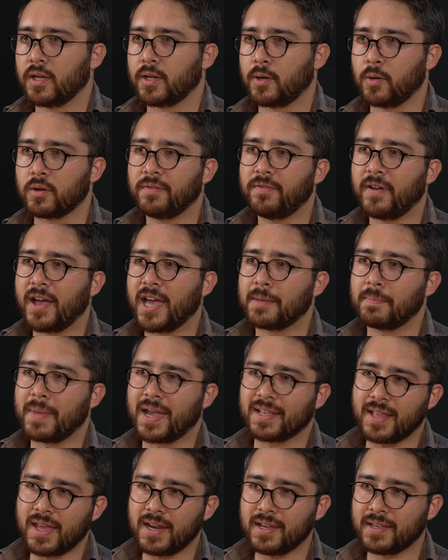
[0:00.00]
codifying
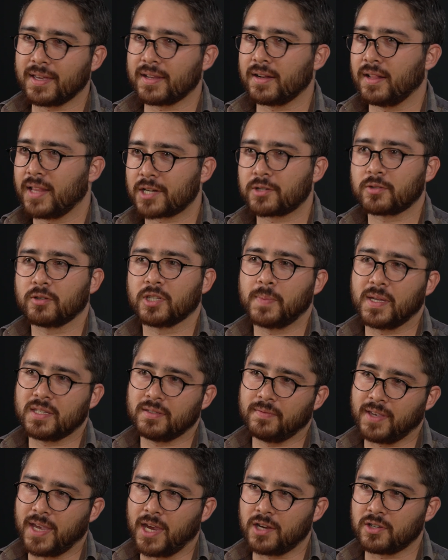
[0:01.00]
magnetic and electrical
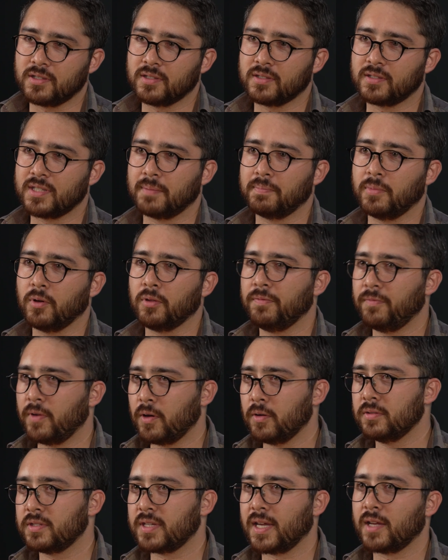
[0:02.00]
specifications that both
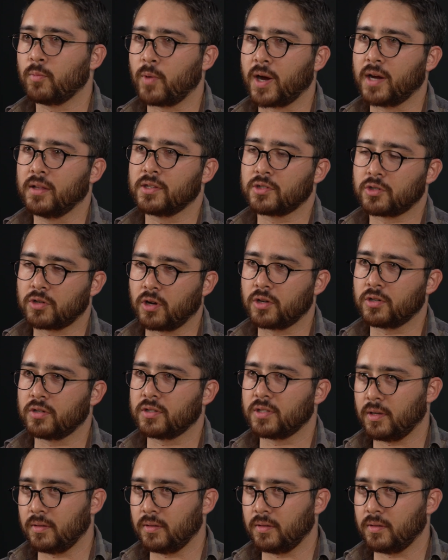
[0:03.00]
phones and wireless chargers